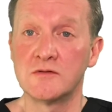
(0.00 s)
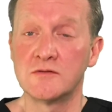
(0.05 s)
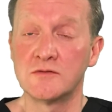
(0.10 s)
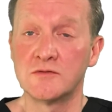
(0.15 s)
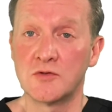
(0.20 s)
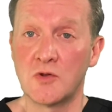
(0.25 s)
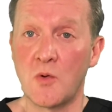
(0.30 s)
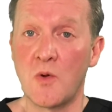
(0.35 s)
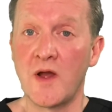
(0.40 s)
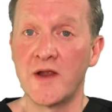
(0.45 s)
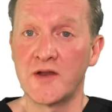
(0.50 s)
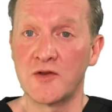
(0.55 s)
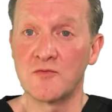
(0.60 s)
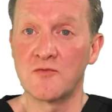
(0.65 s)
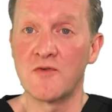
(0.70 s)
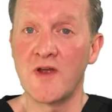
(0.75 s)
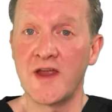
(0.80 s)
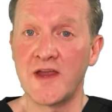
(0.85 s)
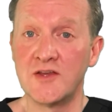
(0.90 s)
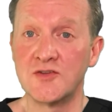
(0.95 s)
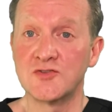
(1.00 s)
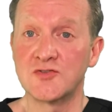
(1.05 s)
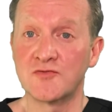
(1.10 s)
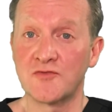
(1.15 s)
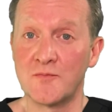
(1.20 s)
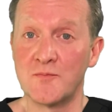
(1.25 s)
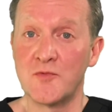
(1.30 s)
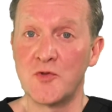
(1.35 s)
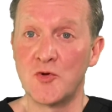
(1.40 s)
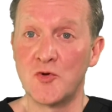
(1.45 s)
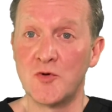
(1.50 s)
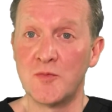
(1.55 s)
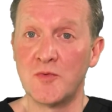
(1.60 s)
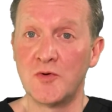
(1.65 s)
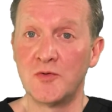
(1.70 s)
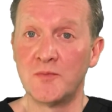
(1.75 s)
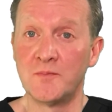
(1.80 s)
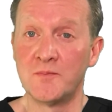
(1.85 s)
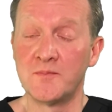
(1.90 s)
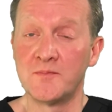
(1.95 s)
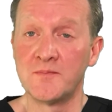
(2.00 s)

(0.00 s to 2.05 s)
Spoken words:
quite a range from normal.